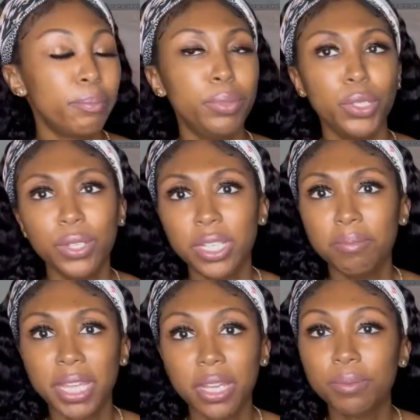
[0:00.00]
beauty
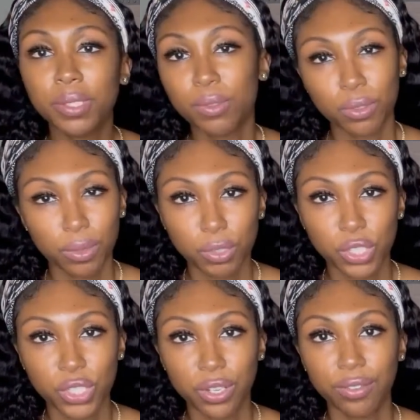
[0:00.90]
makeup
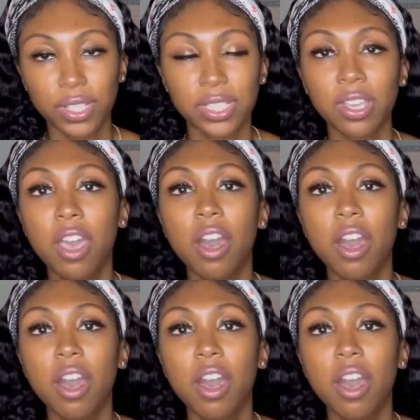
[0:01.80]
subscription service